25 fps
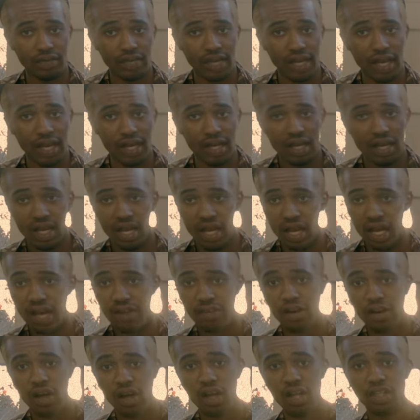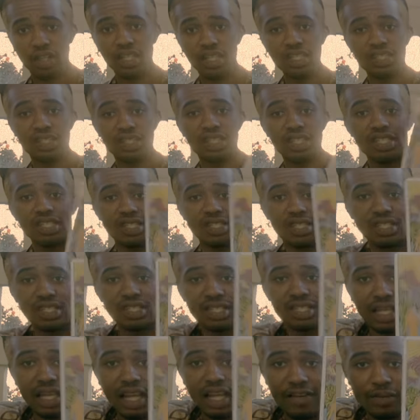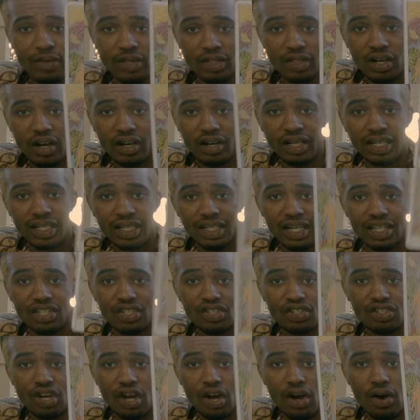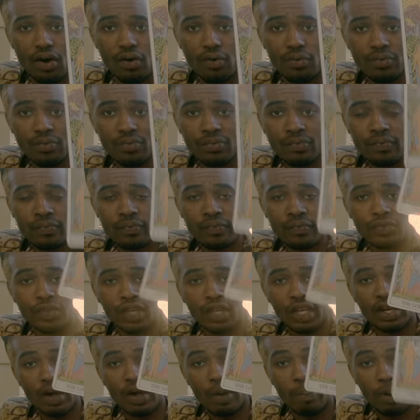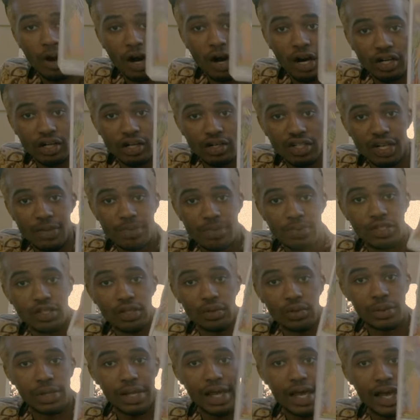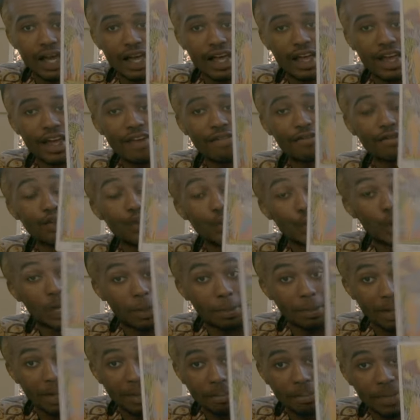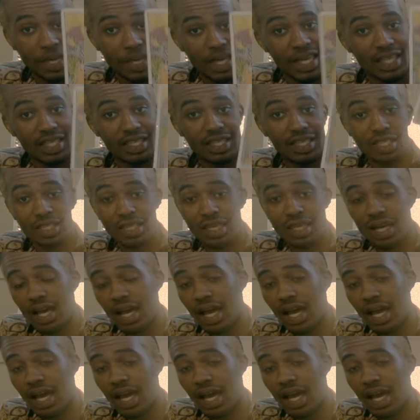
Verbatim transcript: yeah? Of all, this is the Lover's card. It does show, you know, partnerships, new love, new commitments,